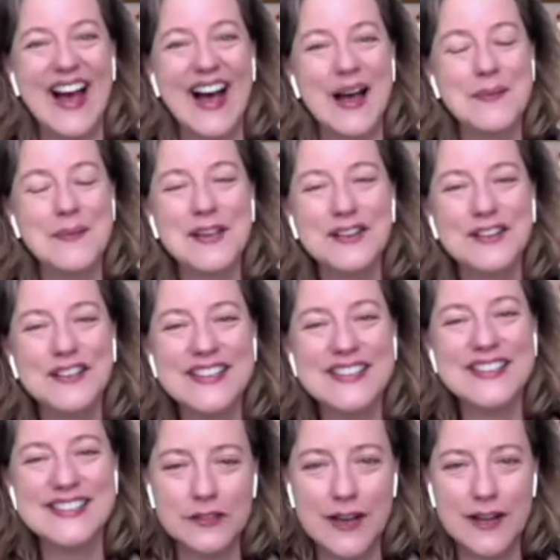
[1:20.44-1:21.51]
I'm
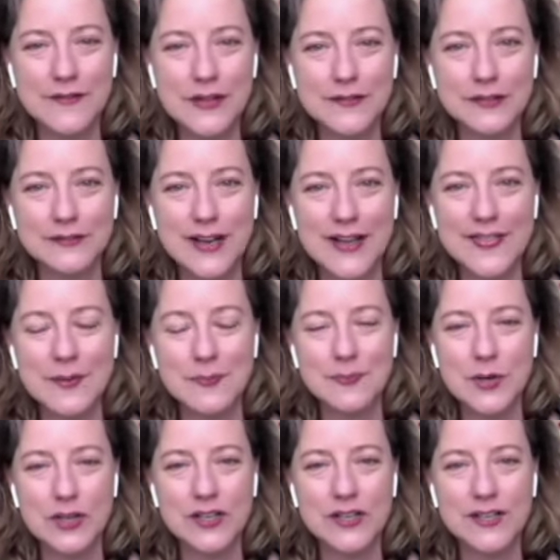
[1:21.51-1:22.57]
curious have you ever read the
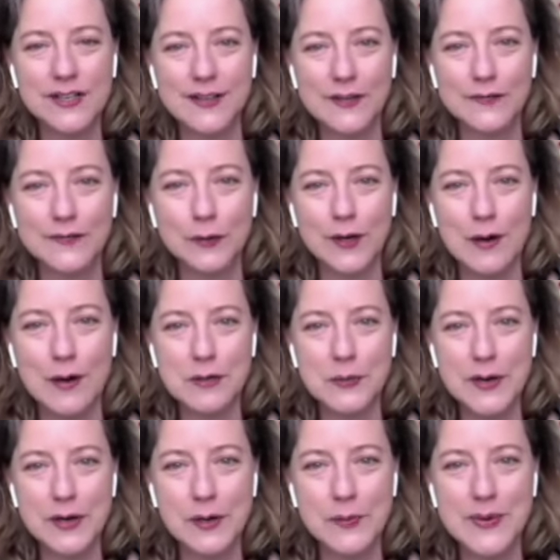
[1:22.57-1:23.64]
book, uh, The Four Hour
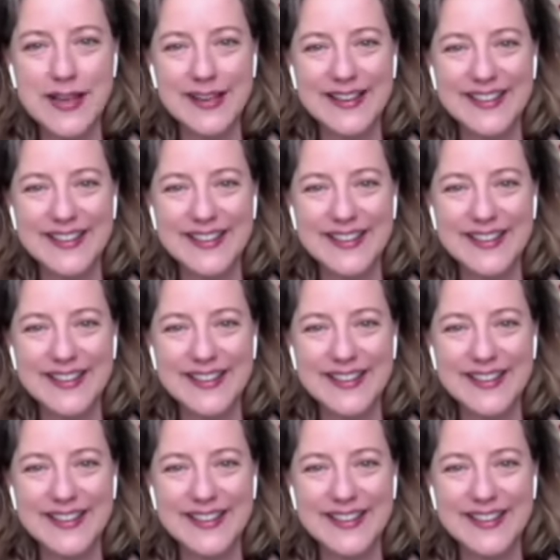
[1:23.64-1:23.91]
Work Week?